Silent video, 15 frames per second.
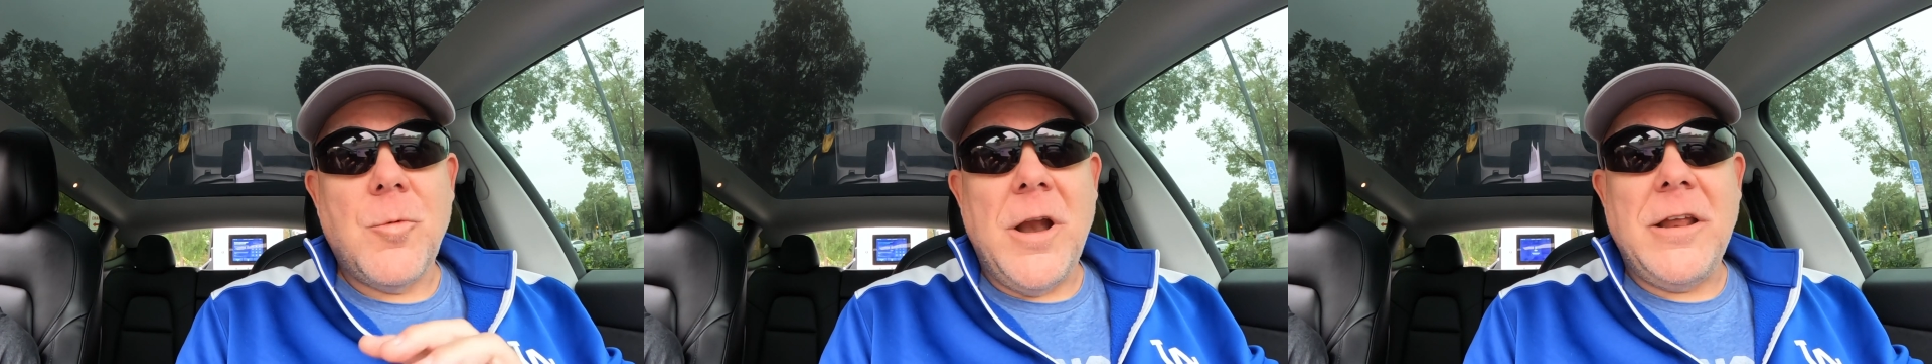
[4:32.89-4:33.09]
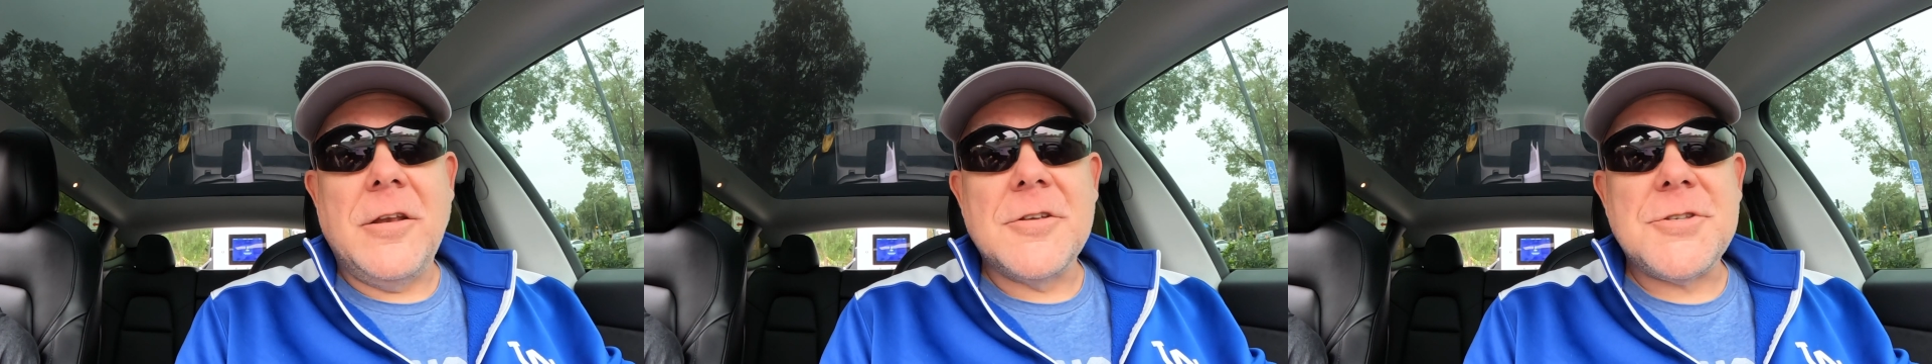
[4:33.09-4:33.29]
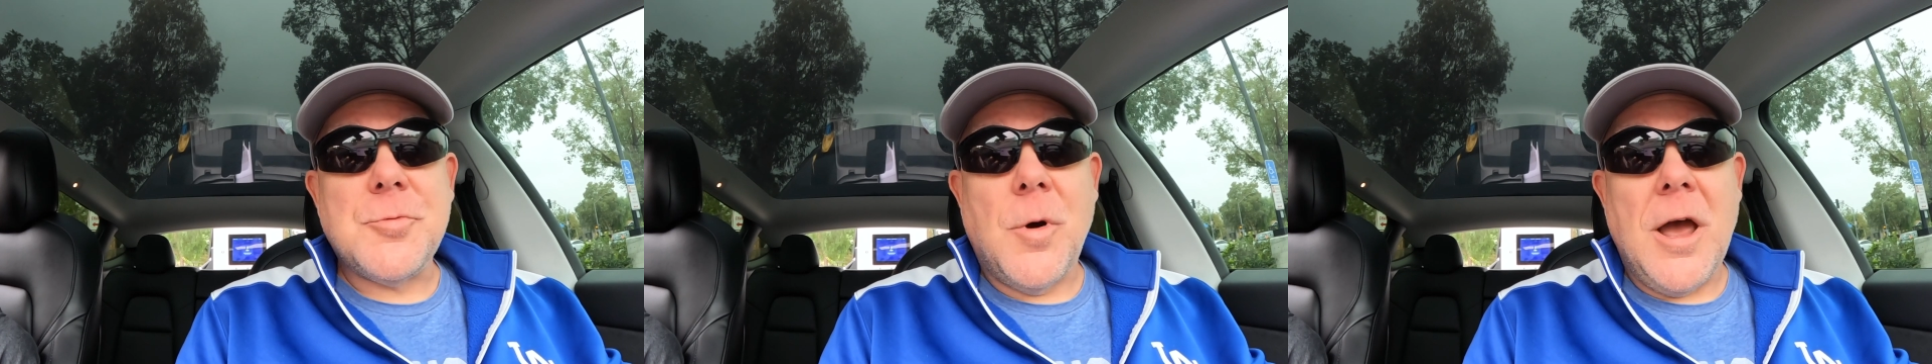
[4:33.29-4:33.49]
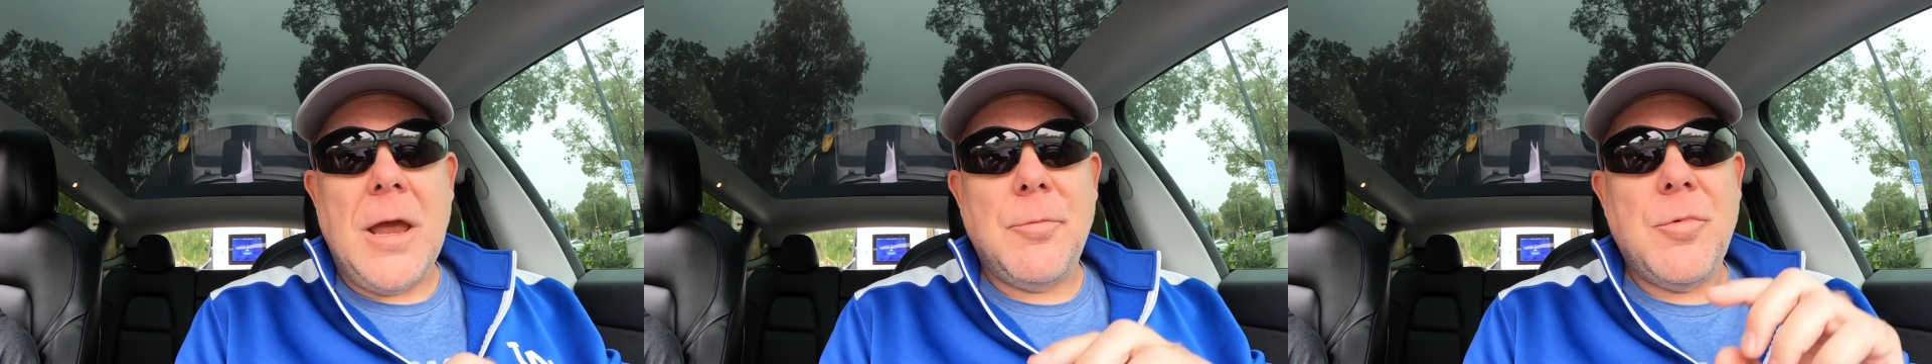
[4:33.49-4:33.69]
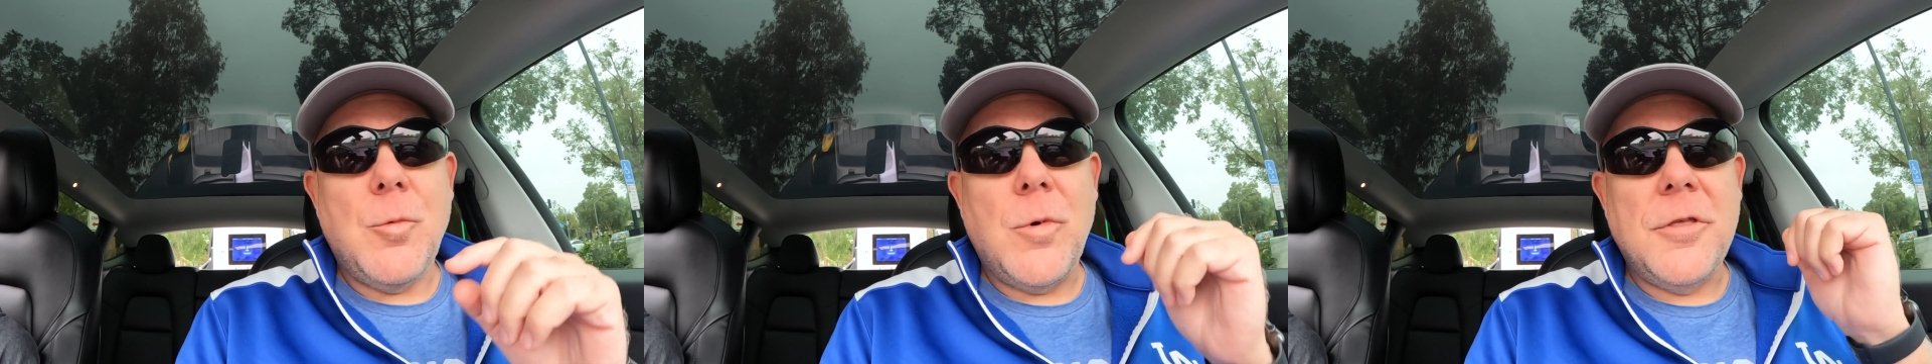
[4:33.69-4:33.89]
ready to
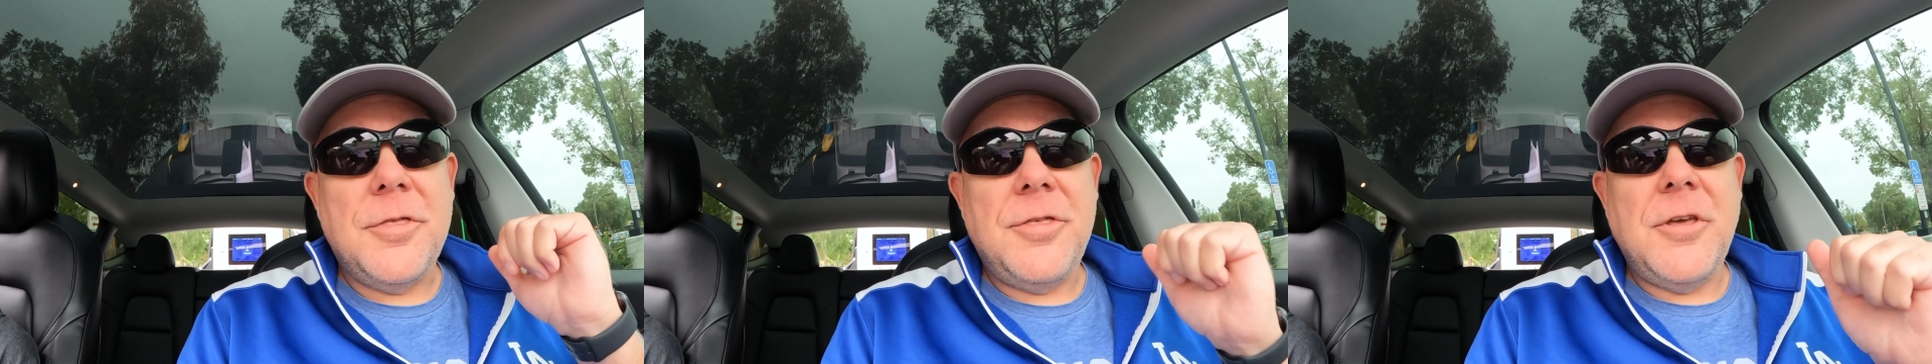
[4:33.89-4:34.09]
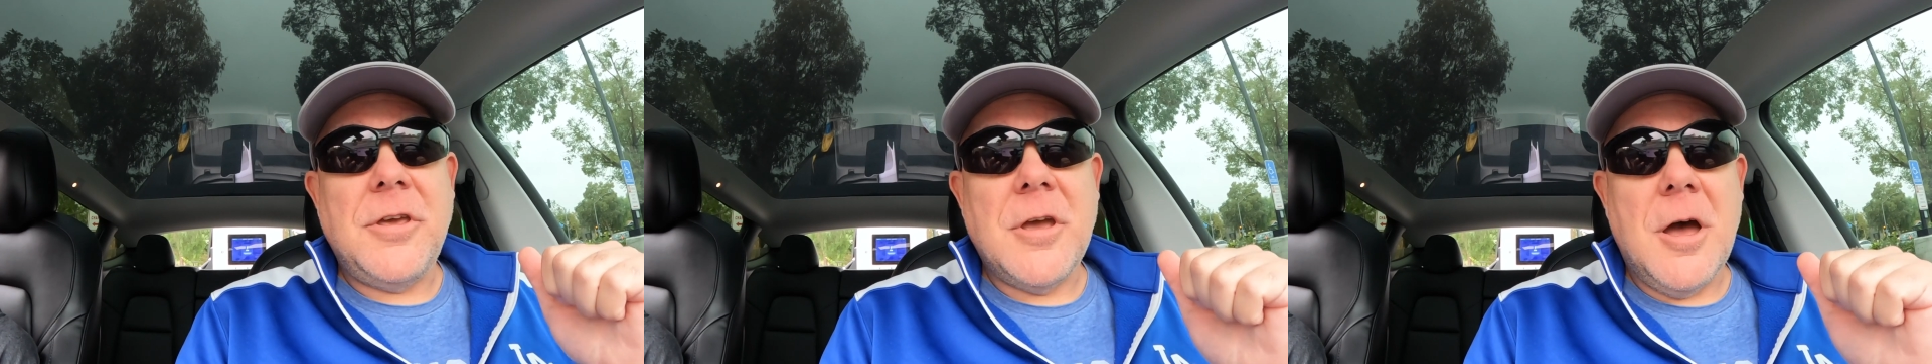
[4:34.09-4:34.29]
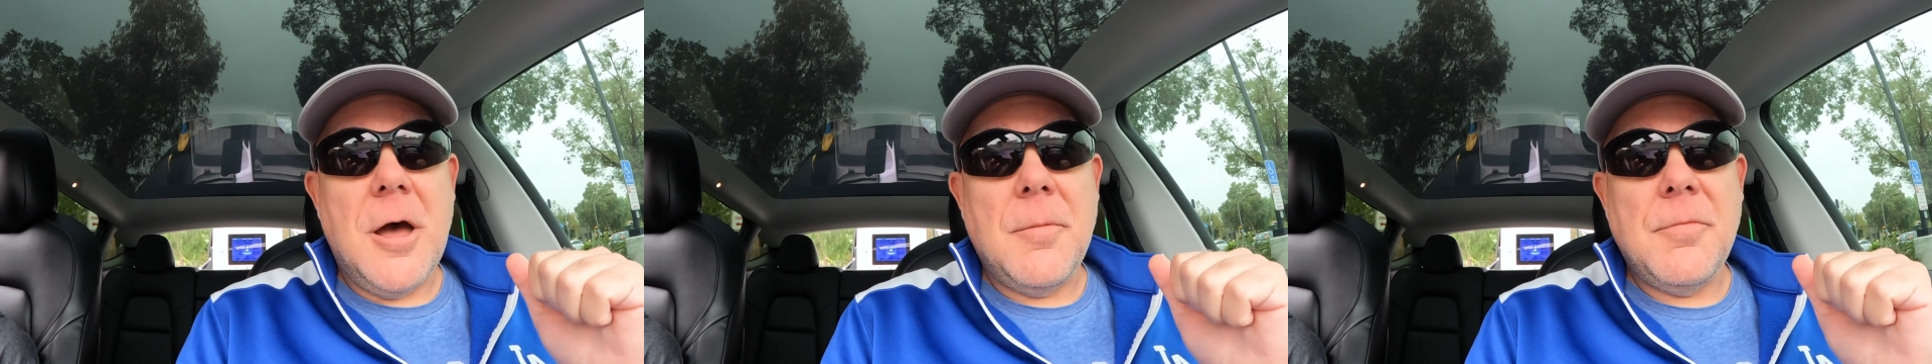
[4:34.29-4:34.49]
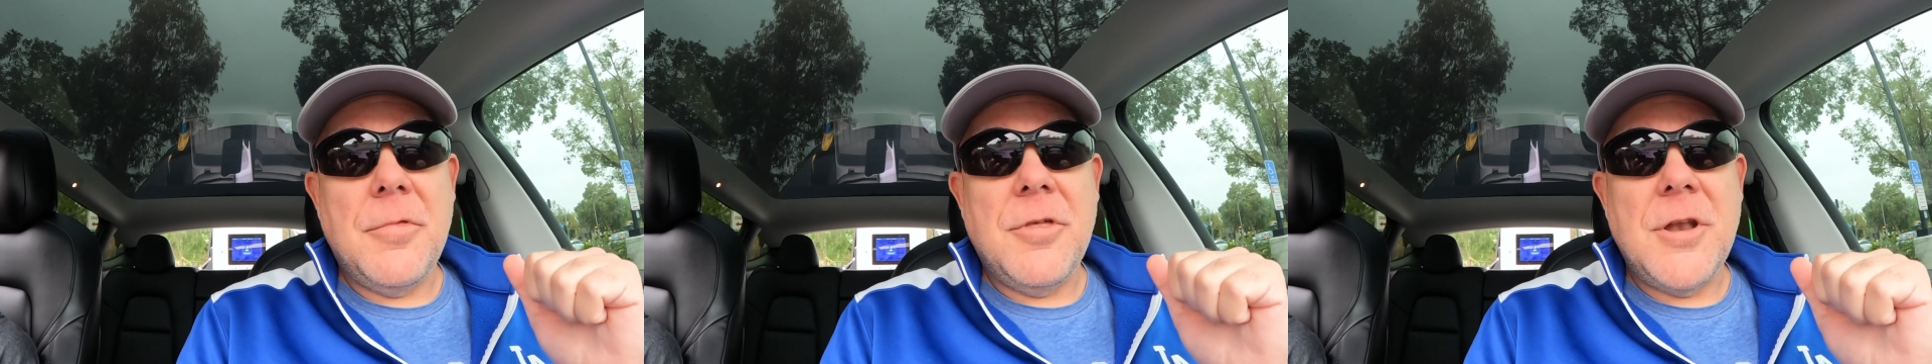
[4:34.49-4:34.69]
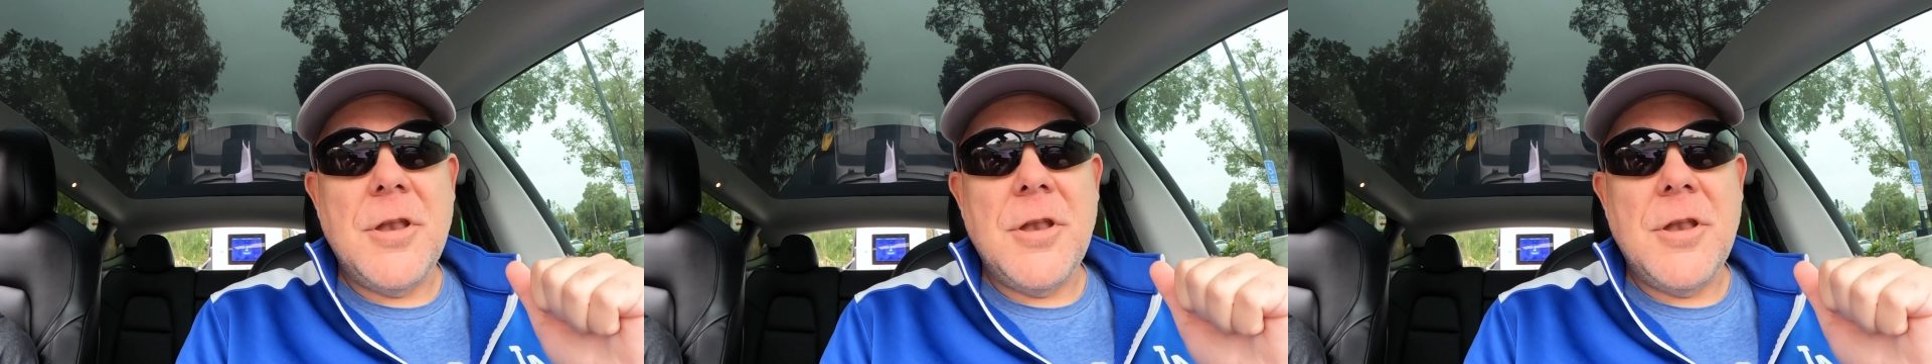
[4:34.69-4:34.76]
swipe with the, um,